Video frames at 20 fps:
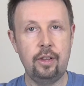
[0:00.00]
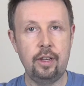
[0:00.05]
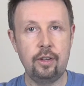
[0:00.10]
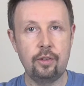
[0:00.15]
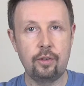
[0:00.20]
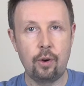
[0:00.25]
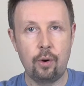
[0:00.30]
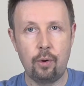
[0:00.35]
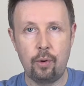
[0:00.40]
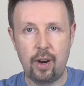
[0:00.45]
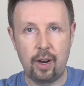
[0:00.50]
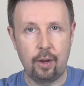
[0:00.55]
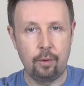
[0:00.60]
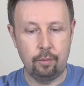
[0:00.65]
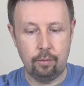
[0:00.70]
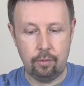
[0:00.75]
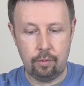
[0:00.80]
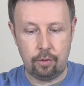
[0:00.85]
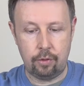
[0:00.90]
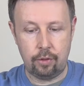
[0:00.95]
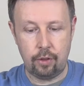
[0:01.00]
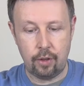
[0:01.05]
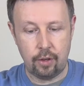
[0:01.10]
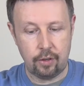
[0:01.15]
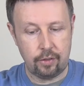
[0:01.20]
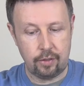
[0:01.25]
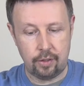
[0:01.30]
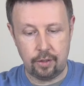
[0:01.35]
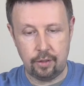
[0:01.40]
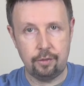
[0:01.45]
These are around
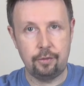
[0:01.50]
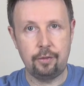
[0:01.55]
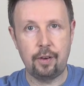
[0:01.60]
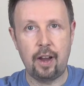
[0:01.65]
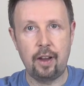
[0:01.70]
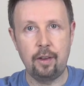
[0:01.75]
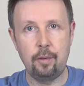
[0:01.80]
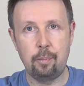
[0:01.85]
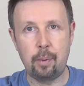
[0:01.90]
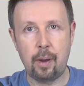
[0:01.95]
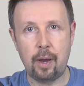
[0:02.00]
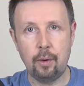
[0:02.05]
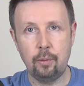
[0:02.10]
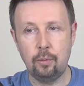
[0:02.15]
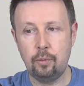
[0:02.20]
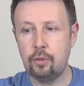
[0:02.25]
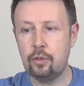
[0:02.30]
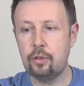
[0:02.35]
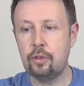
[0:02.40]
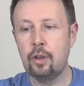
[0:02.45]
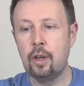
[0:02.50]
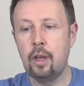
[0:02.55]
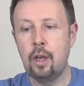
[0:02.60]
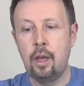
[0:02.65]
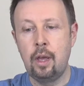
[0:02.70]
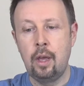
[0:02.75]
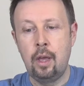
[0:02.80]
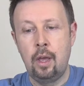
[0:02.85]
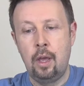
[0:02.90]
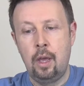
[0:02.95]
£35,
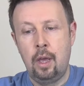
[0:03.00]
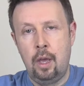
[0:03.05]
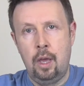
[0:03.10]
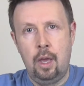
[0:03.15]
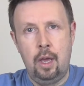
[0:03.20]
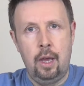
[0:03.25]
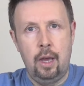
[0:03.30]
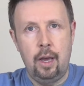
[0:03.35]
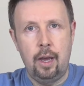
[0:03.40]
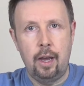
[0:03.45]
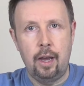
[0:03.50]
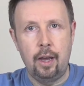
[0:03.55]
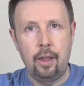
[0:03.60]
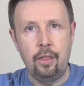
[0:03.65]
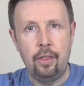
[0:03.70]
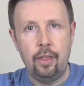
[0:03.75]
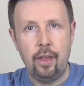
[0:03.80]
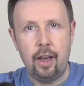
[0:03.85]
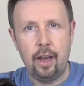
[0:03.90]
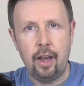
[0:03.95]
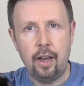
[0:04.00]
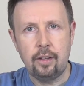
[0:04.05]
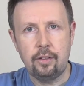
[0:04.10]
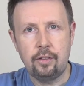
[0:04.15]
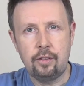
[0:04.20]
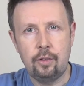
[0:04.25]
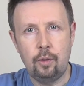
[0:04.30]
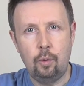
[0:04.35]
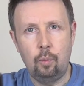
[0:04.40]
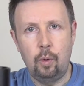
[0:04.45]
and
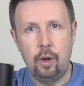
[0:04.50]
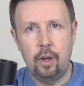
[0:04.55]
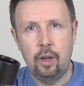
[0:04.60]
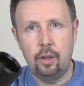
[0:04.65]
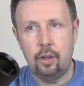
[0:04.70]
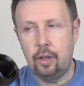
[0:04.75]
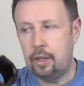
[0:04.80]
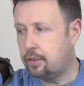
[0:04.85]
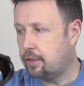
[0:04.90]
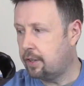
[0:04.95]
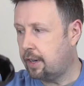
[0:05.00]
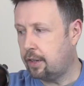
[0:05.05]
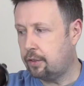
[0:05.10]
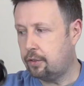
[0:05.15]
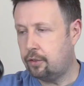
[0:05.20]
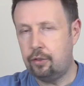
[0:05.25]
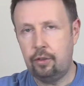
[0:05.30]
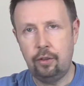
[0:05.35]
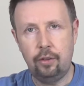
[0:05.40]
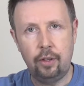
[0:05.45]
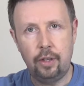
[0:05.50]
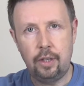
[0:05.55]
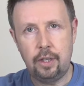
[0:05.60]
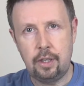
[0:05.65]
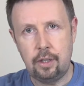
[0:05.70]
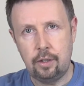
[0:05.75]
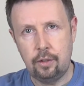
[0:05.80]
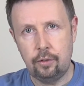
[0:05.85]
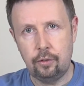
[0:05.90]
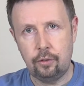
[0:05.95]
that will attach to
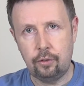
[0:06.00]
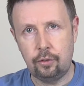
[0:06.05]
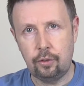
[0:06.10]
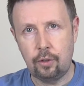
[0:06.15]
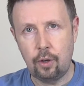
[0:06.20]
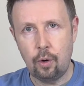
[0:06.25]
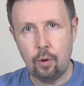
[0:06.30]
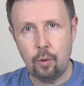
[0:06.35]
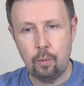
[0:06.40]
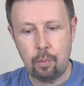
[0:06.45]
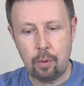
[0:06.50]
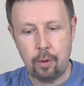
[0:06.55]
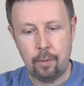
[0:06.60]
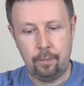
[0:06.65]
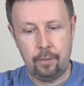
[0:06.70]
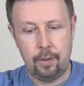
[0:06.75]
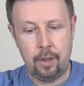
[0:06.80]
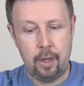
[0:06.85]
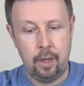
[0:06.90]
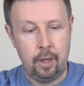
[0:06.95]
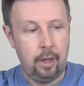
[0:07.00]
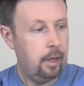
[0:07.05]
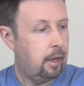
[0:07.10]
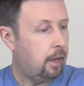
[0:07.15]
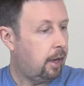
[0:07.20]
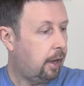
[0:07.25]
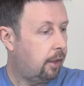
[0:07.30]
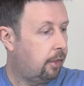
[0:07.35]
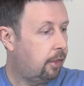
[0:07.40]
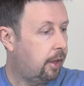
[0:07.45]
the scope,
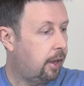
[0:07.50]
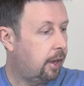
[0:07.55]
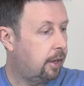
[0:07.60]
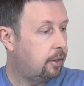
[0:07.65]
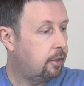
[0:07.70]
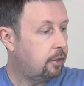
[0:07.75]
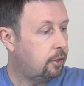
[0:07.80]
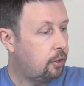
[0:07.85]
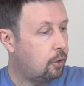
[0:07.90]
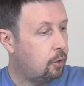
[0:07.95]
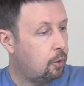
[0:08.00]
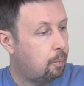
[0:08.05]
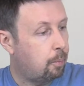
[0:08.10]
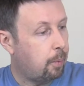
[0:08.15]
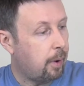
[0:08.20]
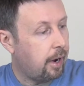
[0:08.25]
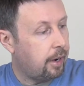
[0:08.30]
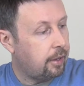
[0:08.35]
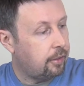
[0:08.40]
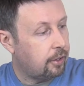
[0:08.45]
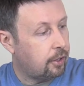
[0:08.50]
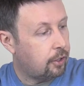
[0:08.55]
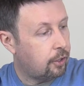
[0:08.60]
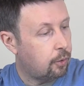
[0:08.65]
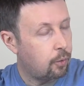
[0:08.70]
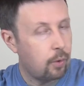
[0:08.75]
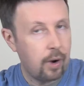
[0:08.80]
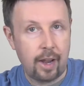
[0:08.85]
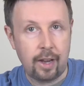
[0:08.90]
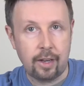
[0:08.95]
and then you buy the
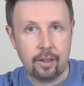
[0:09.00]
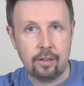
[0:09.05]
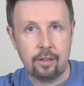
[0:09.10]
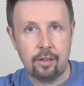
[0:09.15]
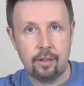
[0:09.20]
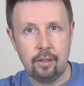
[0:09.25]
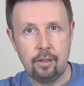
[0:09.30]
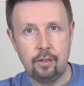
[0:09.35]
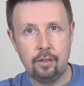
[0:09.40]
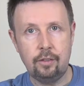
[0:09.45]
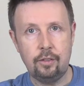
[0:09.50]
correct